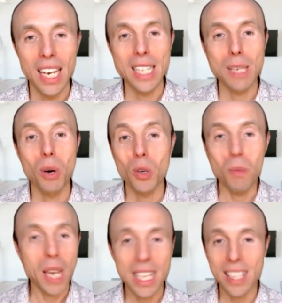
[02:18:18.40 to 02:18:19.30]
It's about
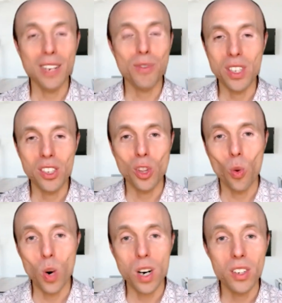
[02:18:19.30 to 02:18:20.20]
making a difference in the
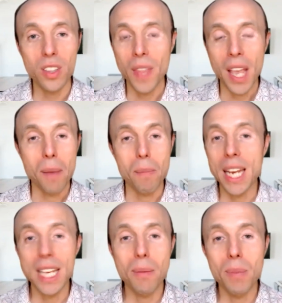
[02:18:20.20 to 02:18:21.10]
world.
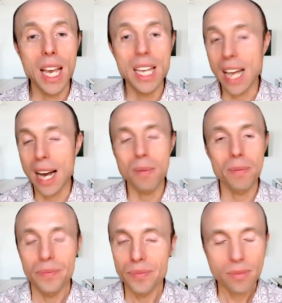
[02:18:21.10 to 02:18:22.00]
Many MBAs, I'm
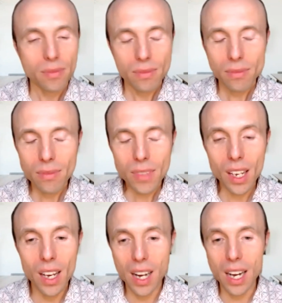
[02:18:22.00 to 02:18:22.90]

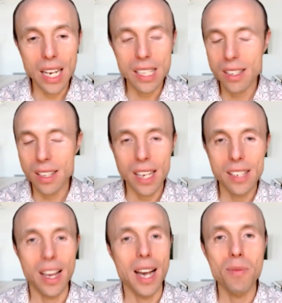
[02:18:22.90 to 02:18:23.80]
uh, as as
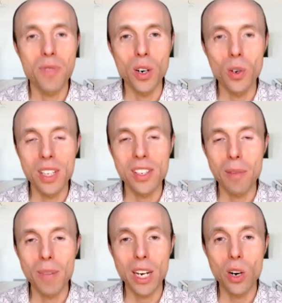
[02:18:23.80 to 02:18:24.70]
I'm following some of
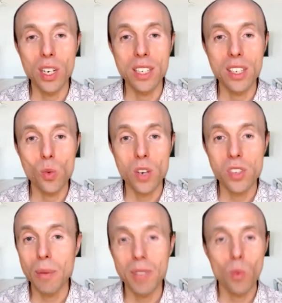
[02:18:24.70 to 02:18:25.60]
my colleagues as well.
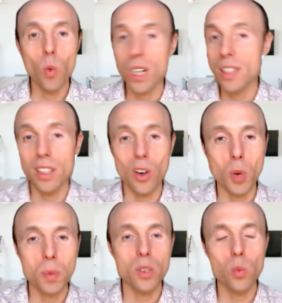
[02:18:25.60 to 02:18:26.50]
Some of them worked in the
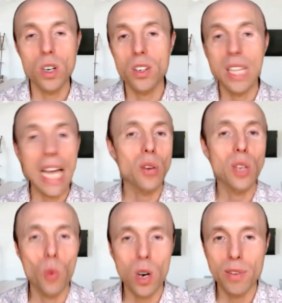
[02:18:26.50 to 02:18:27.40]
corporate world, and now they
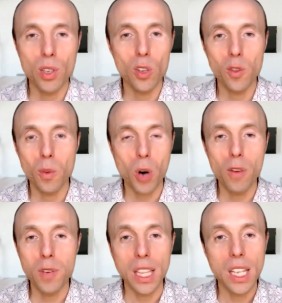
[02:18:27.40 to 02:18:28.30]
work for not for
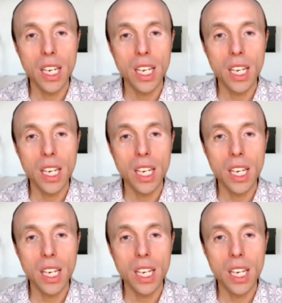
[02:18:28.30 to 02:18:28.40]
profit.